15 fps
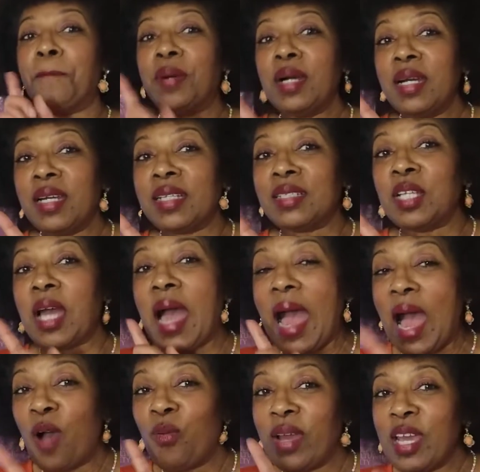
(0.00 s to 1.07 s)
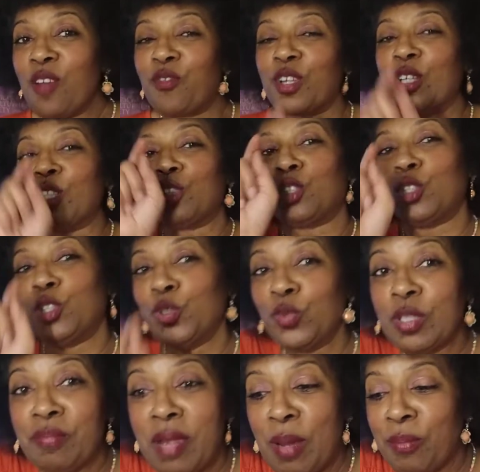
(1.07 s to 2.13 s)
But however, do you
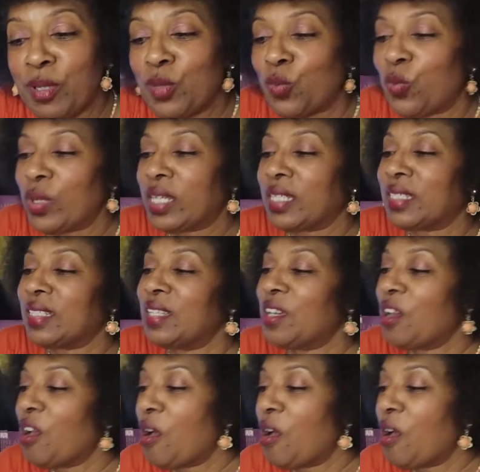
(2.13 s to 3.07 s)
remember when